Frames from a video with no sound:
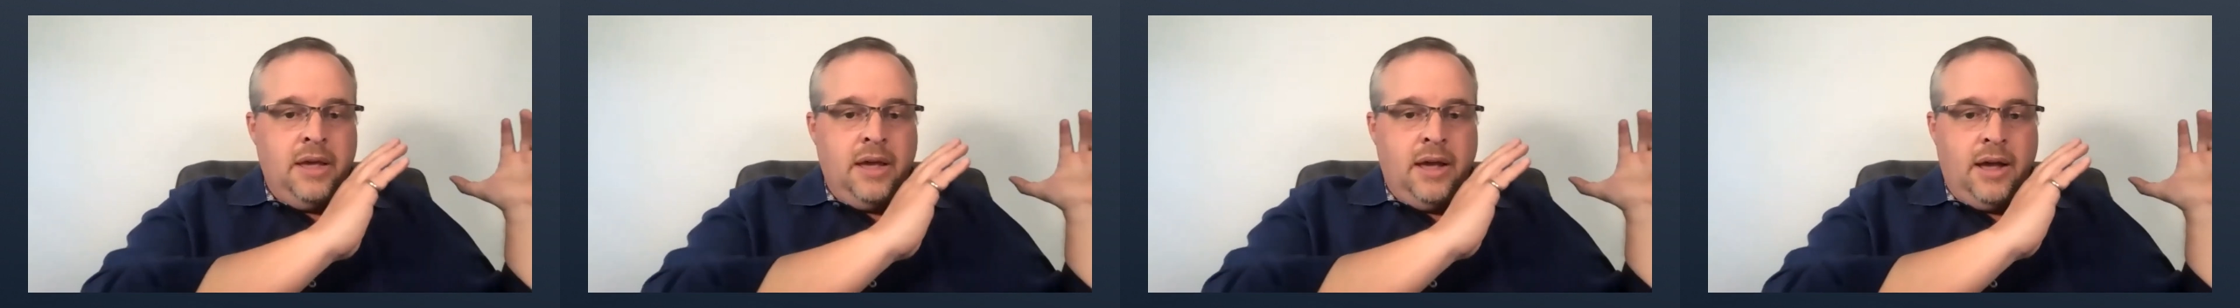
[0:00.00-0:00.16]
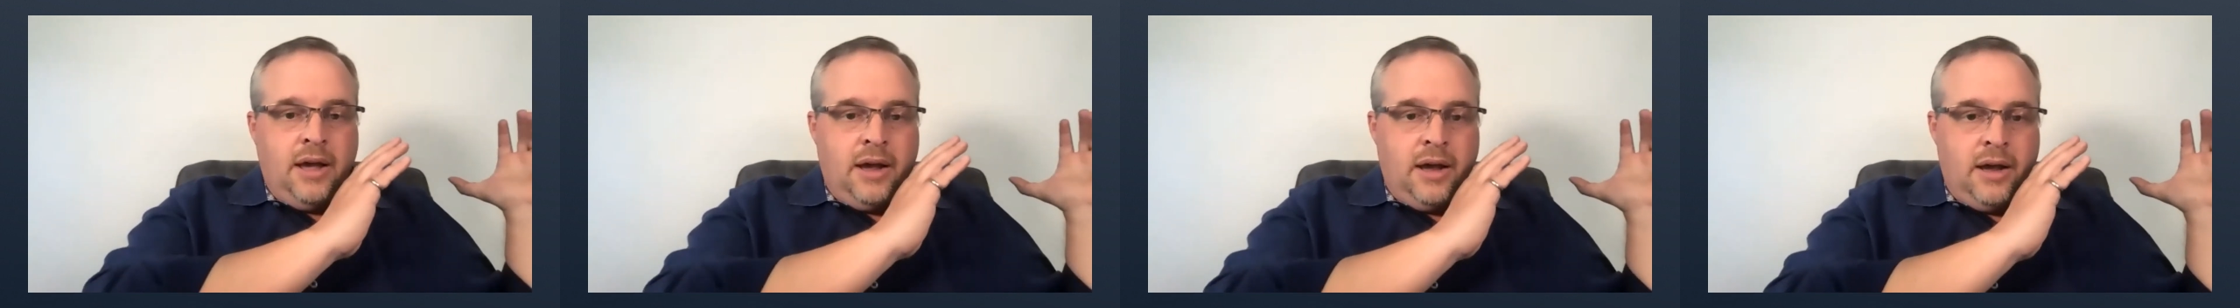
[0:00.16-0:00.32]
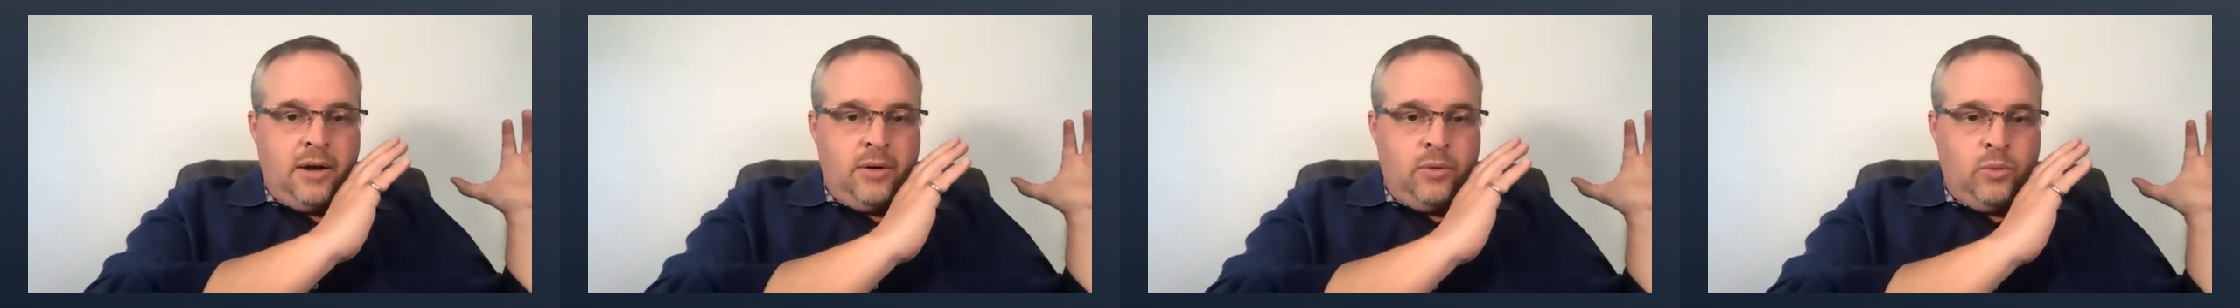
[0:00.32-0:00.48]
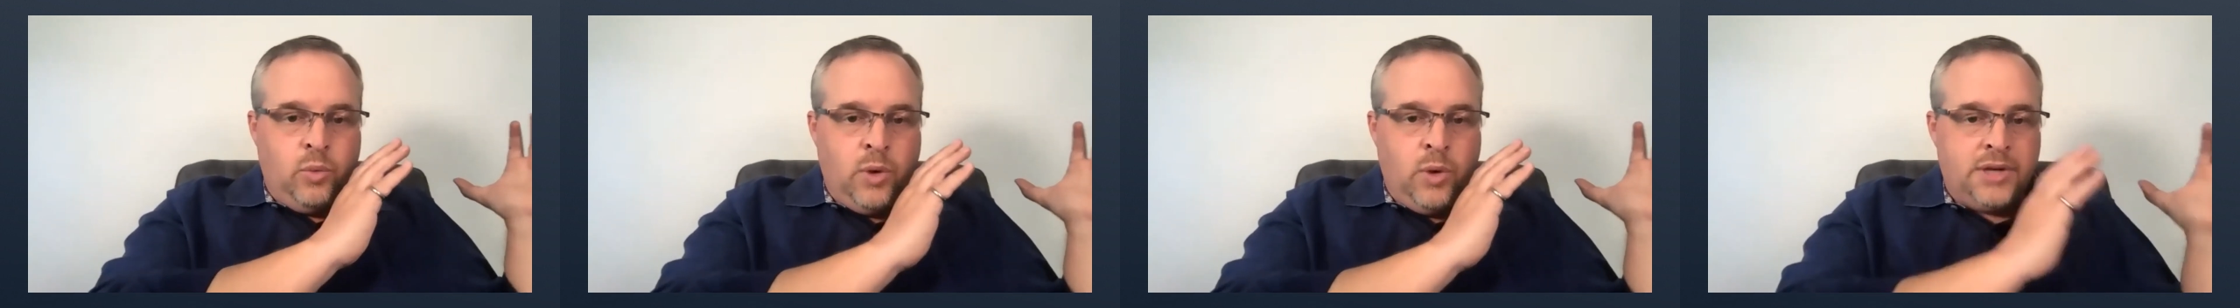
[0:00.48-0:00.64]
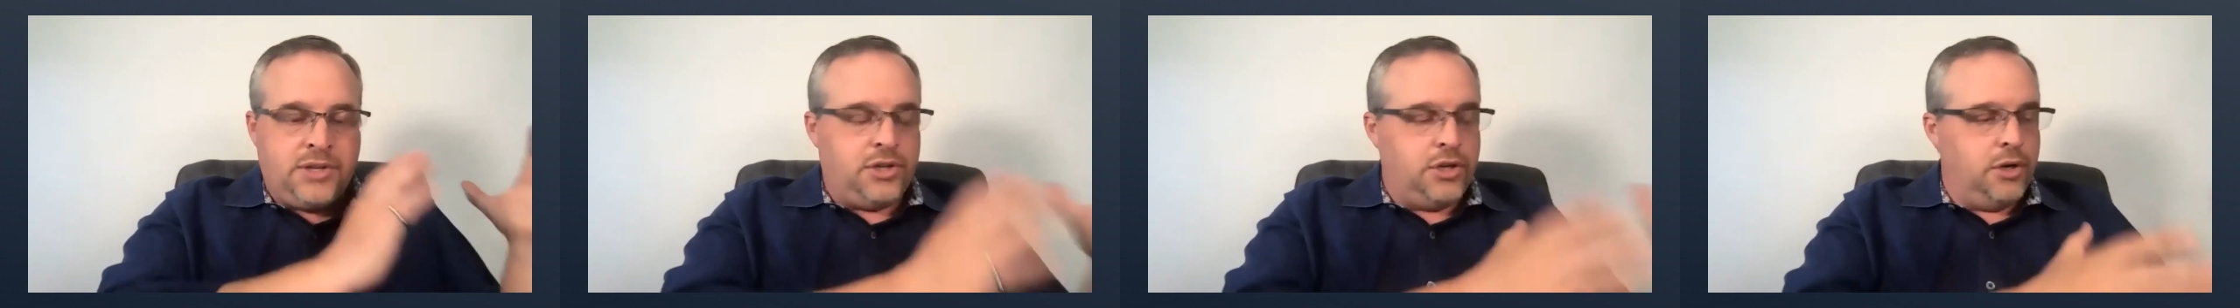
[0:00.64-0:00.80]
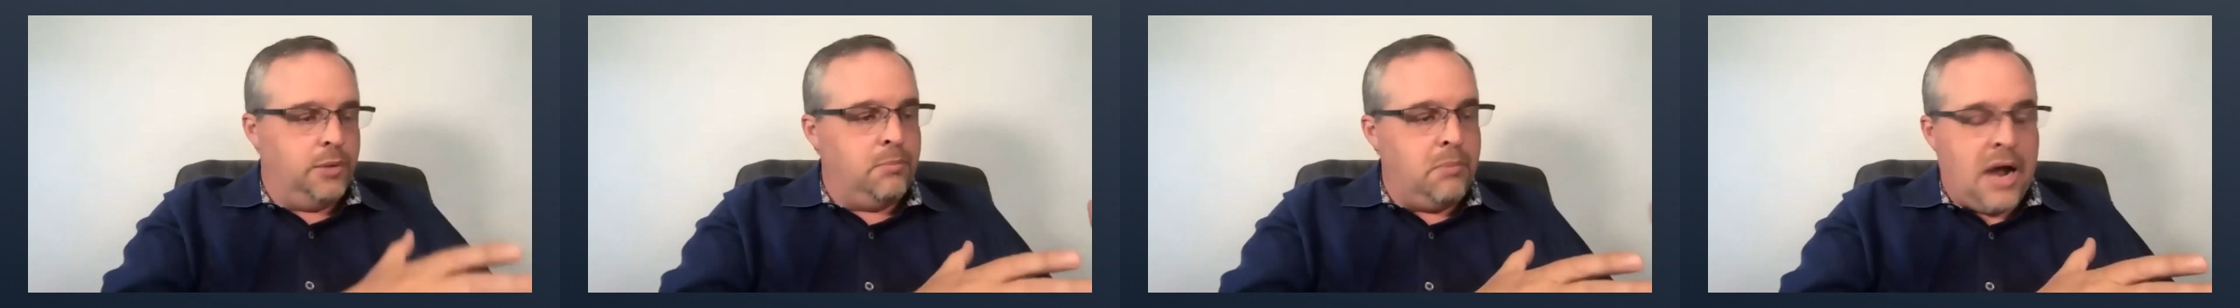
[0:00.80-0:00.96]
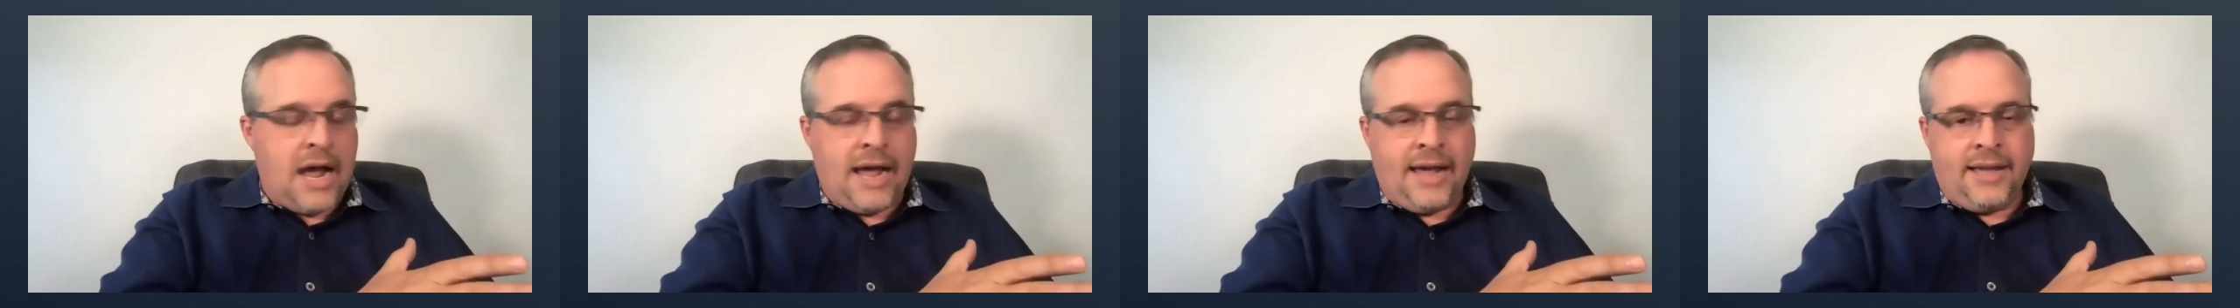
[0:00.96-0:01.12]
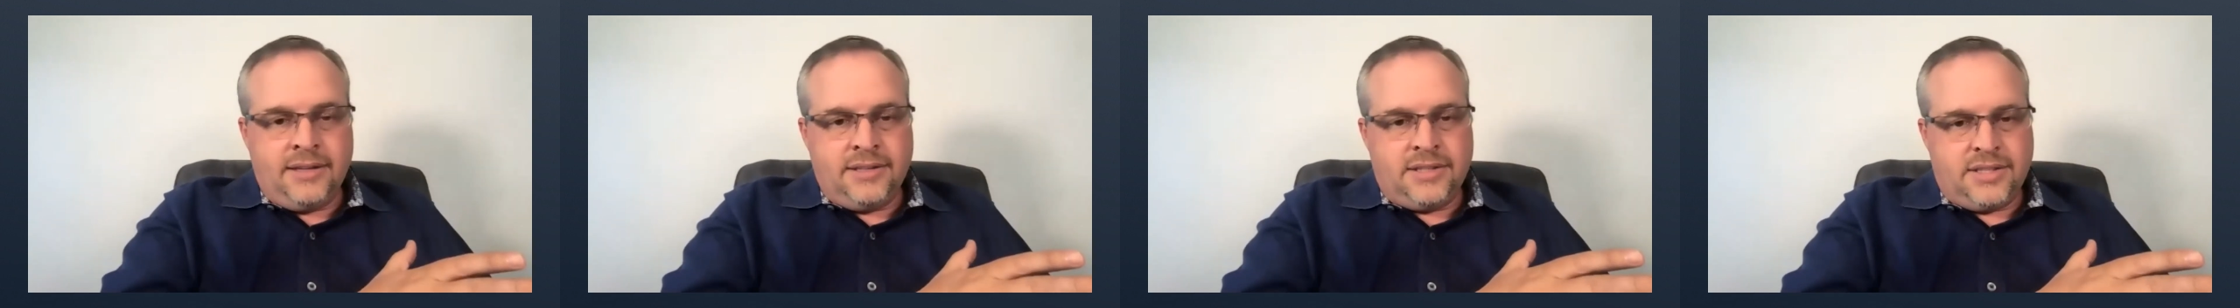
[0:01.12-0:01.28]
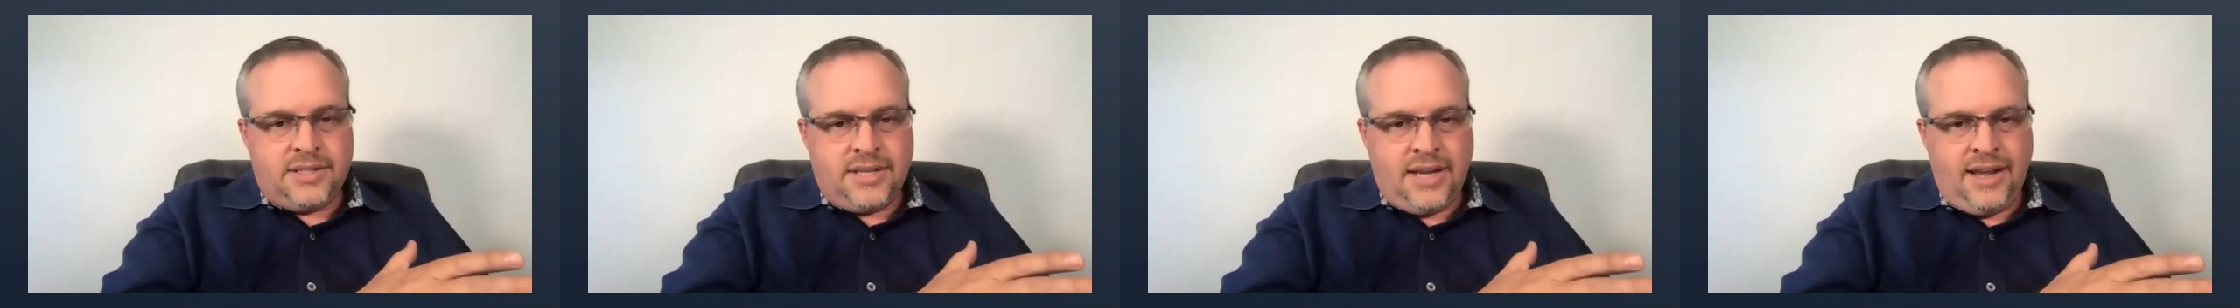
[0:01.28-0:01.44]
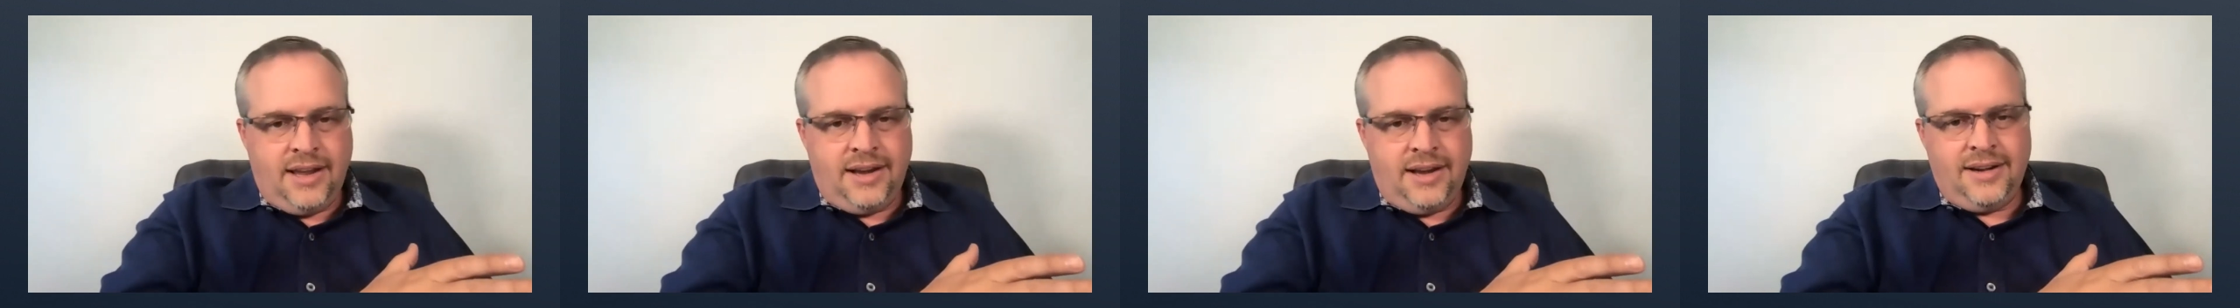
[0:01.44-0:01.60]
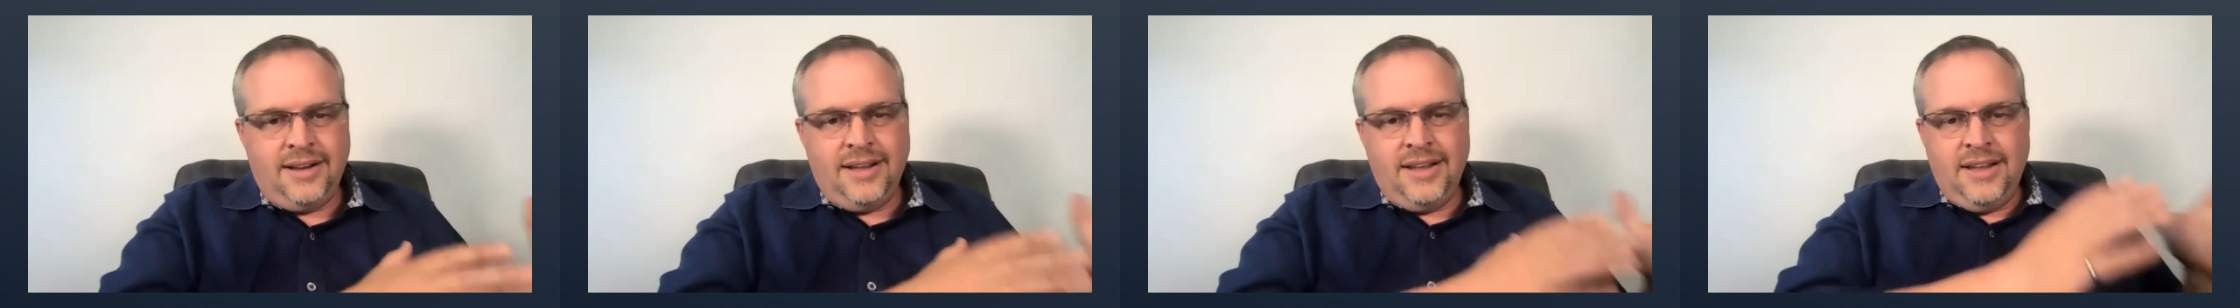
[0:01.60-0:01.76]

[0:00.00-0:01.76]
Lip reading: what's your mindset